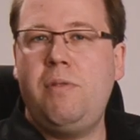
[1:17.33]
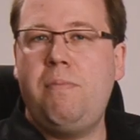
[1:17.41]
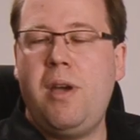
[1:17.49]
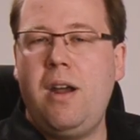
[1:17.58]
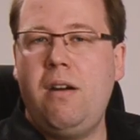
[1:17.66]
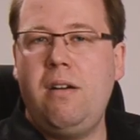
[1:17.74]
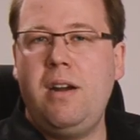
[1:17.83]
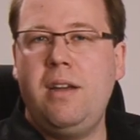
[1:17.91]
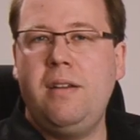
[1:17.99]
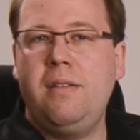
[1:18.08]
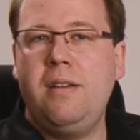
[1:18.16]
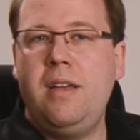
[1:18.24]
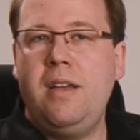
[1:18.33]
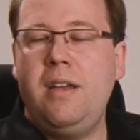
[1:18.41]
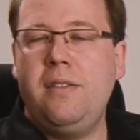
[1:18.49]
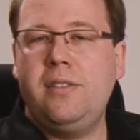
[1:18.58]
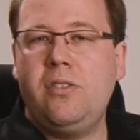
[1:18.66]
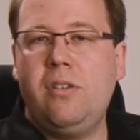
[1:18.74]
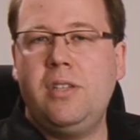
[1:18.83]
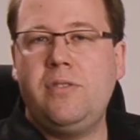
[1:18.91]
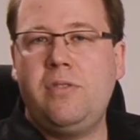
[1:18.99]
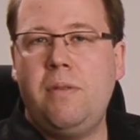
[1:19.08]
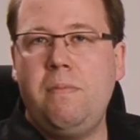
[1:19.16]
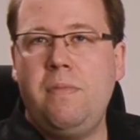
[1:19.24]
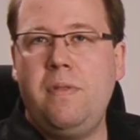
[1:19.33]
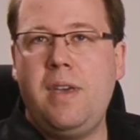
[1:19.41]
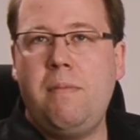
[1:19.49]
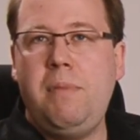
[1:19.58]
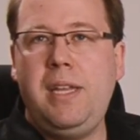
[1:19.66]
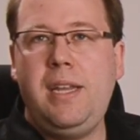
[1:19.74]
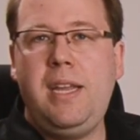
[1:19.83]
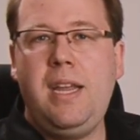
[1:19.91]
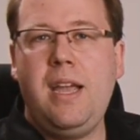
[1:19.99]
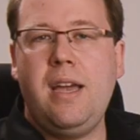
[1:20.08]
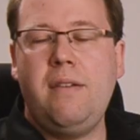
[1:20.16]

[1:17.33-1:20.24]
prepare the scores from their MIDI